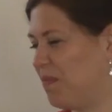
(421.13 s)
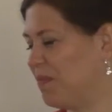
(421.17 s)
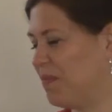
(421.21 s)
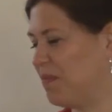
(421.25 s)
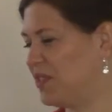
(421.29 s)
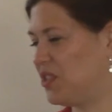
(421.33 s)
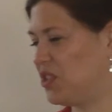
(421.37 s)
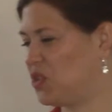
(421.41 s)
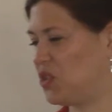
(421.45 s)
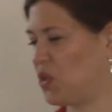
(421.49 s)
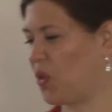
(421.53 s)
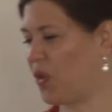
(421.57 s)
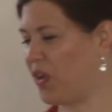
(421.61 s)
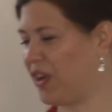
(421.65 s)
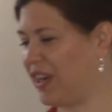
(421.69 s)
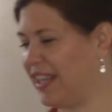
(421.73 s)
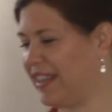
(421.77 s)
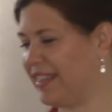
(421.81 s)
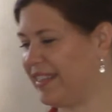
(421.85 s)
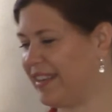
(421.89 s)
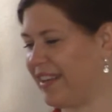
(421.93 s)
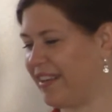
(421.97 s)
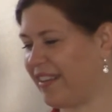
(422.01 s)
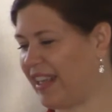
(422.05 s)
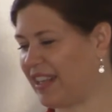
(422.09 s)
story
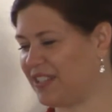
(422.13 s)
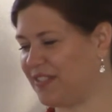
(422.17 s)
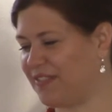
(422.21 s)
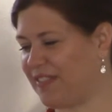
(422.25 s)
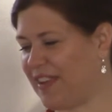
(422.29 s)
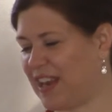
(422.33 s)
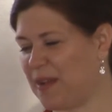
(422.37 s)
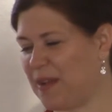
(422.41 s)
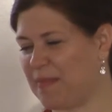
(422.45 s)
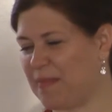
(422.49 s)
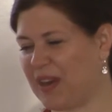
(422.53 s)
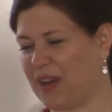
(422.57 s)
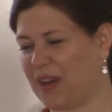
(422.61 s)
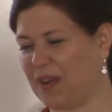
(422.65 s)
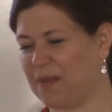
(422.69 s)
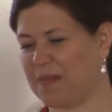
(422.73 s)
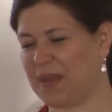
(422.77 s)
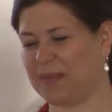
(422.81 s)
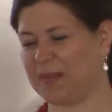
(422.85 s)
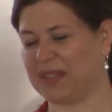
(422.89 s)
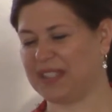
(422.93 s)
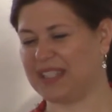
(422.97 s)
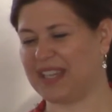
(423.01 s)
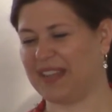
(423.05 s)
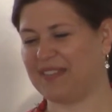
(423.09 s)
in there that's funny, but I'll
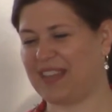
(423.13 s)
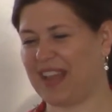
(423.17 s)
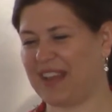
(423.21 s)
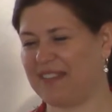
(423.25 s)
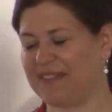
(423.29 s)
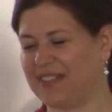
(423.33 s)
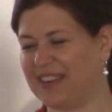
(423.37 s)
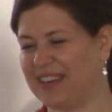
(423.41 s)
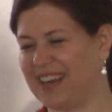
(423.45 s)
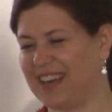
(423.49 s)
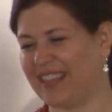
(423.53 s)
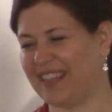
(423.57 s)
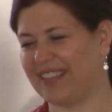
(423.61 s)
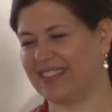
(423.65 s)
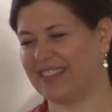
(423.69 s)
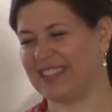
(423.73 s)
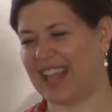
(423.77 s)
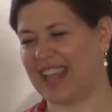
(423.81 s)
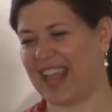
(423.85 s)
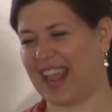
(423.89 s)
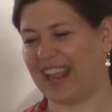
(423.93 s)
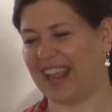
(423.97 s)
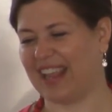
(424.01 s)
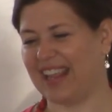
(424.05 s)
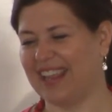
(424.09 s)
maybe save that for another
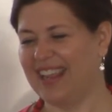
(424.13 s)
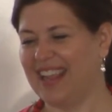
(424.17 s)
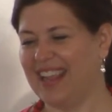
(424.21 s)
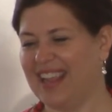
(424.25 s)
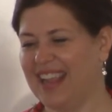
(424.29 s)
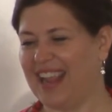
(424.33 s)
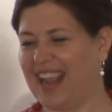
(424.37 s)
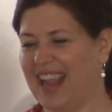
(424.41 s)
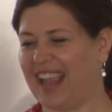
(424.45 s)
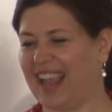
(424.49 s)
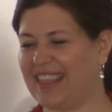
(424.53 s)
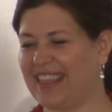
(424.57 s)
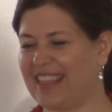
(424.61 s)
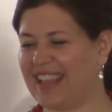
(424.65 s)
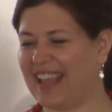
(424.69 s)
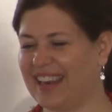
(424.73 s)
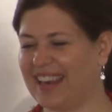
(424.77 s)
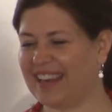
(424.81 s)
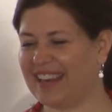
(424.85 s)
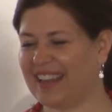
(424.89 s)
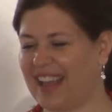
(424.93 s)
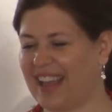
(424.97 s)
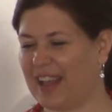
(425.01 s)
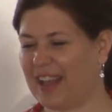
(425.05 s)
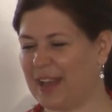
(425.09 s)
day. And
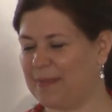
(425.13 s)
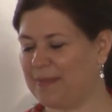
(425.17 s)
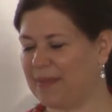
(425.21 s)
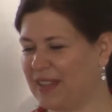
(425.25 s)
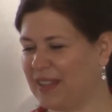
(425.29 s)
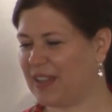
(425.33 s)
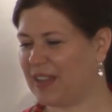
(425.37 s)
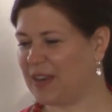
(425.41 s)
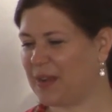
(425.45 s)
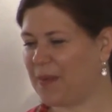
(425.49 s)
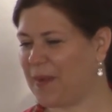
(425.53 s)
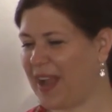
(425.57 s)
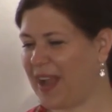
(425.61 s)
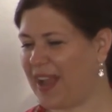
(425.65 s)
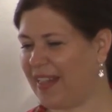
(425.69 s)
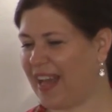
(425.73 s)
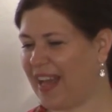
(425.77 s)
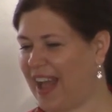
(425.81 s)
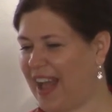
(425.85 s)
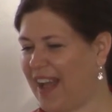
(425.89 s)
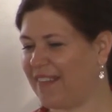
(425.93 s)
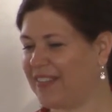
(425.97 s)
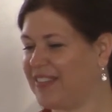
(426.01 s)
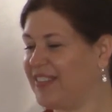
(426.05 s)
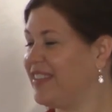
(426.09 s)
then um, a little while
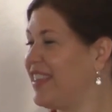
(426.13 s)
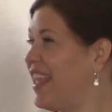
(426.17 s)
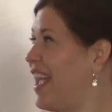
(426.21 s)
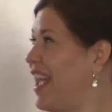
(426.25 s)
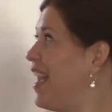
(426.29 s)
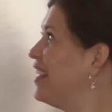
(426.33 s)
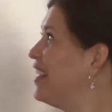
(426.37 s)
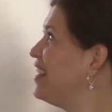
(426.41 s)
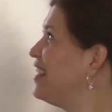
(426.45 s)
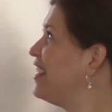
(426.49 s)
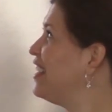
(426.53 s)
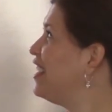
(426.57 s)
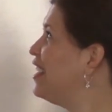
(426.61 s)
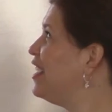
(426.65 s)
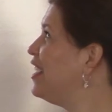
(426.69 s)
after that, he